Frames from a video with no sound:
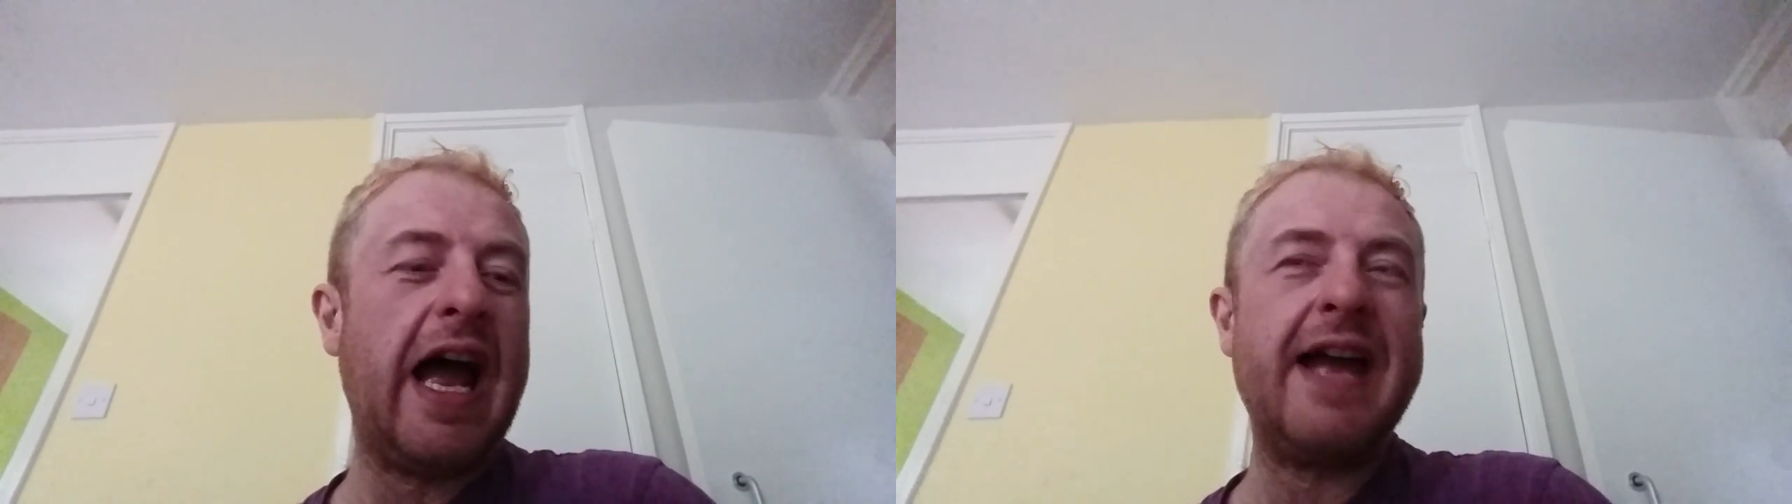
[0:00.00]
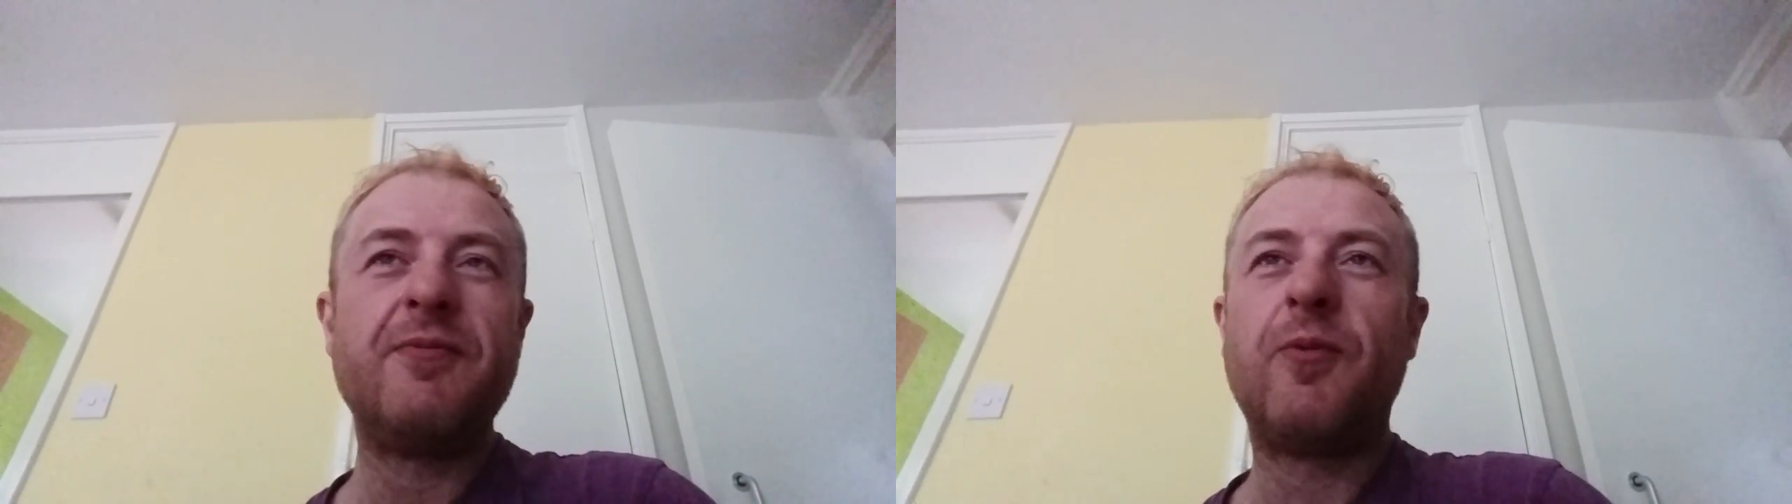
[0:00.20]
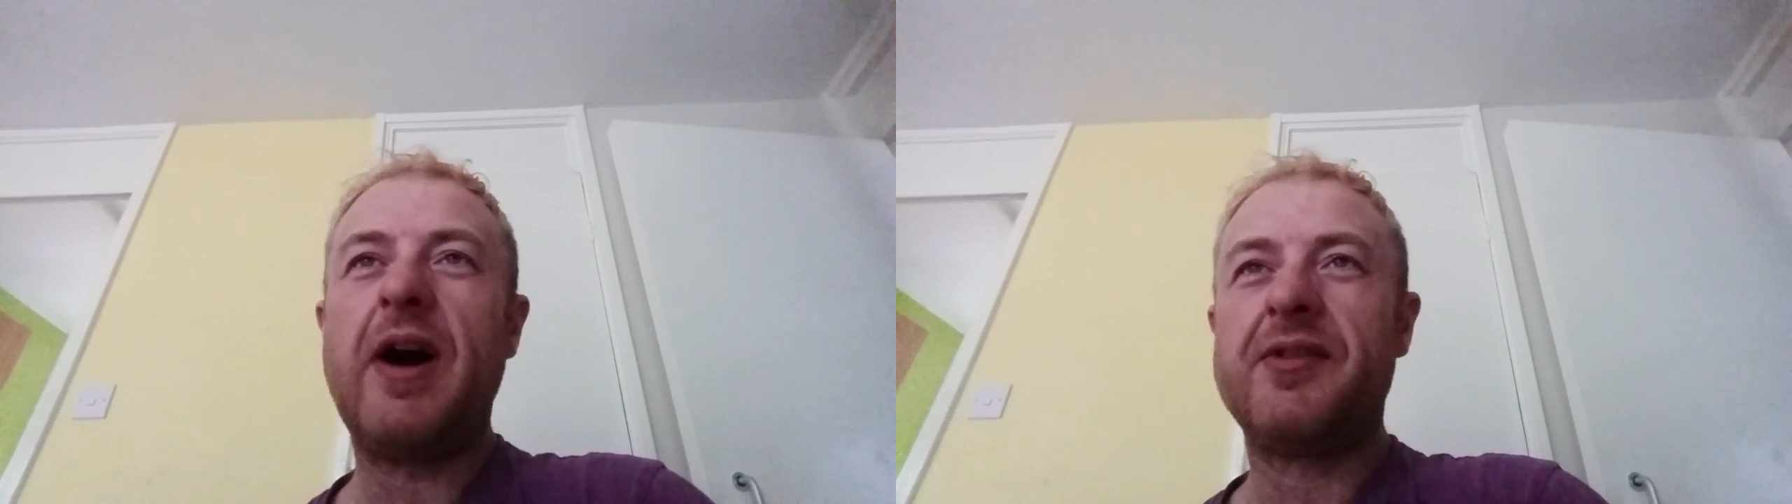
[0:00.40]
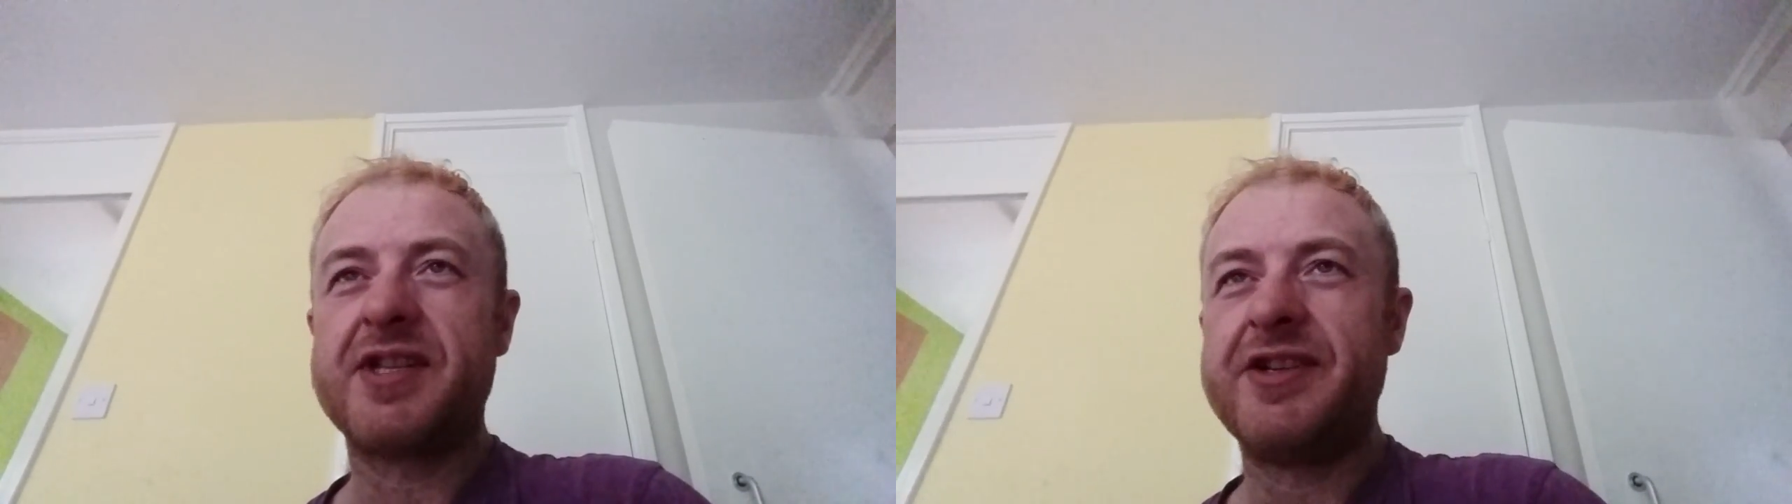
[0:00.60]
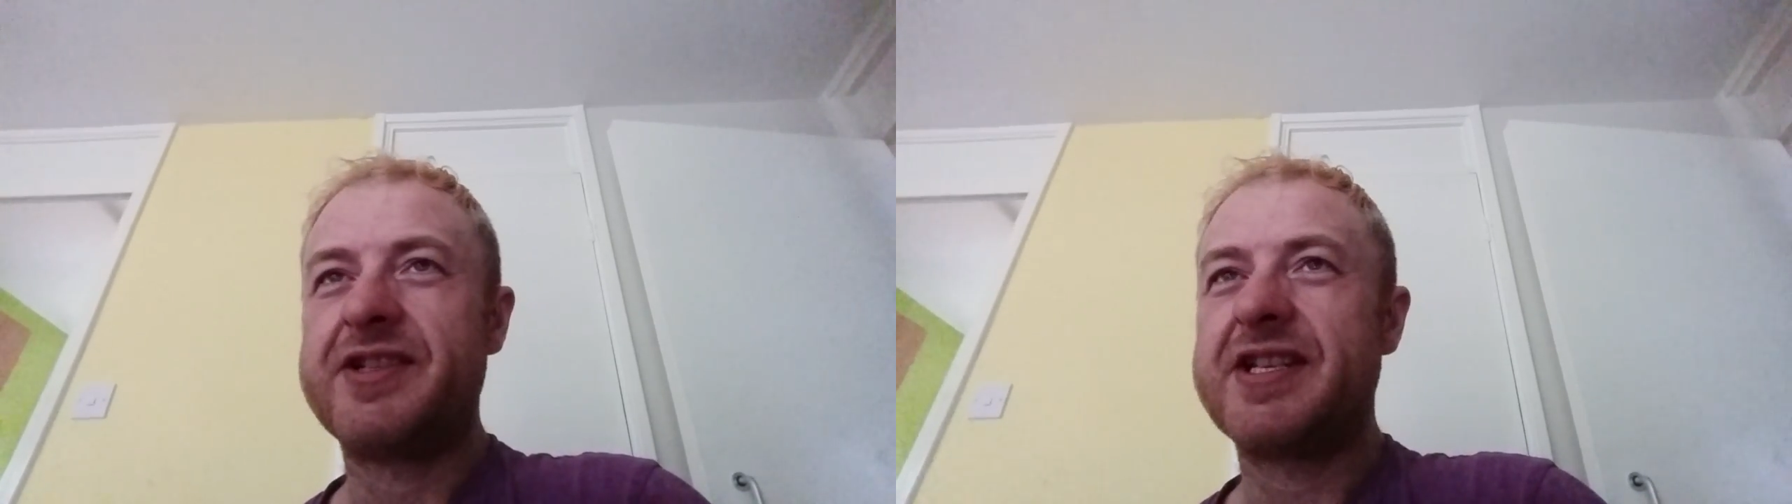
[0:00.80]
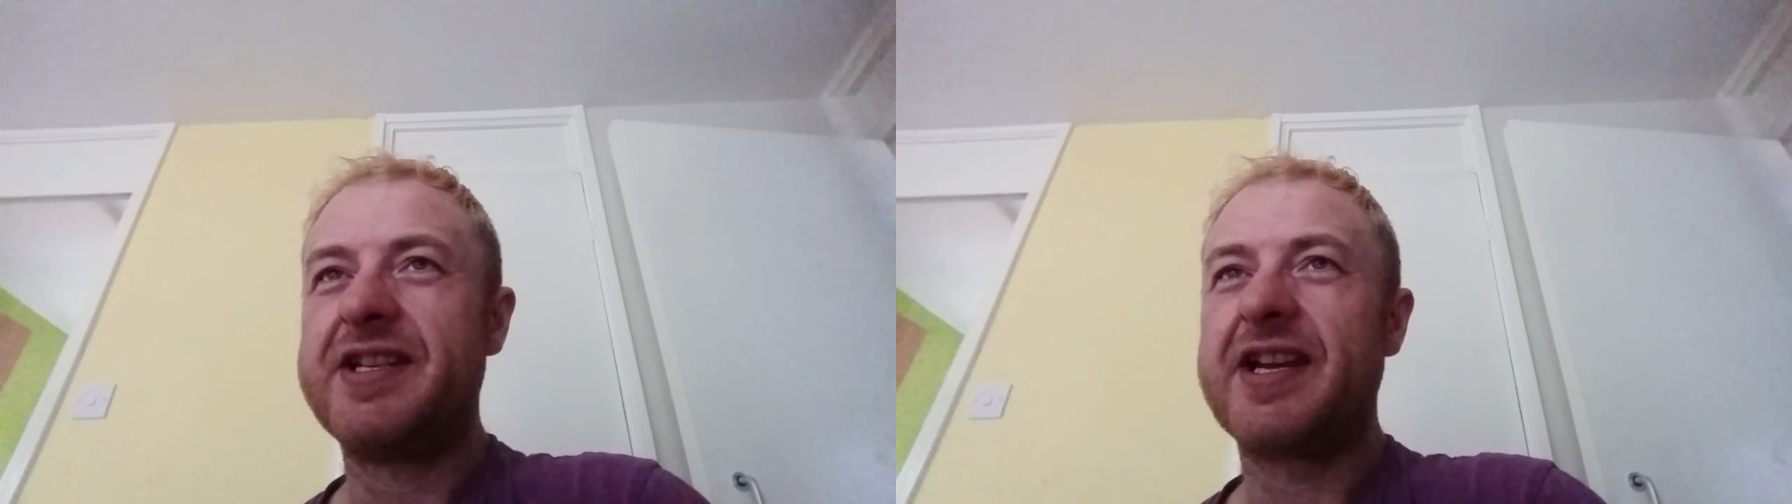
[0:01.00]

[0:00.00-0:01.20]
a well done to